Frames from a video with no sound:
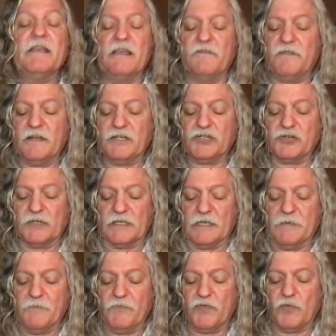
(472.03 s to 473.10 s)

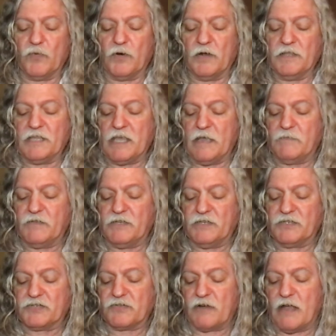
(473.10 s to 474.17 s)
Eventually, the word came to
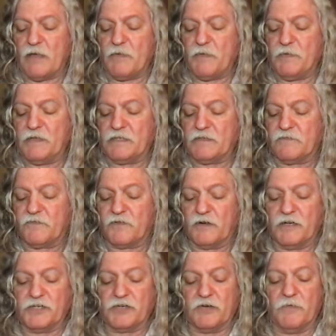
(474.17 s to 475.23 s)
describe a piece of
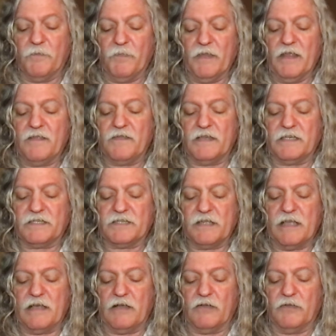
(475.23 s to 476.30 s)
furniture, thus
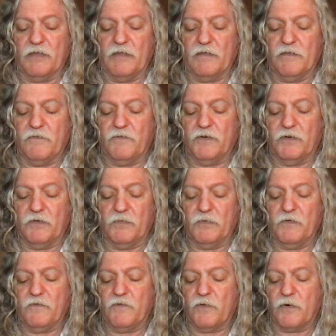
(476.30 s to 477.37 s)
held that the food
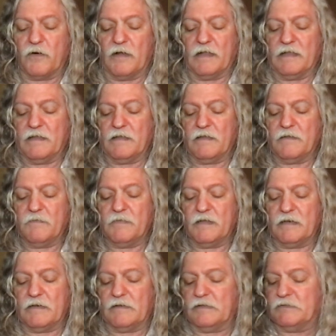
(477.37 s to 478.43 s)
before it
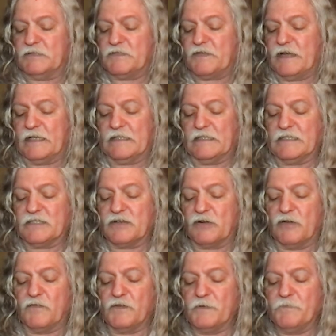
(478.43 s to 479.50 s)
was finally
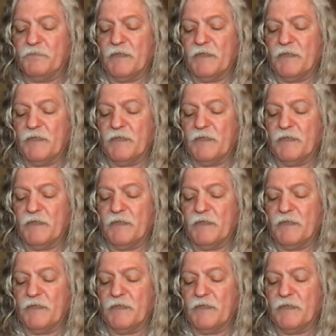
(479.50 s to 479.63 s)
served.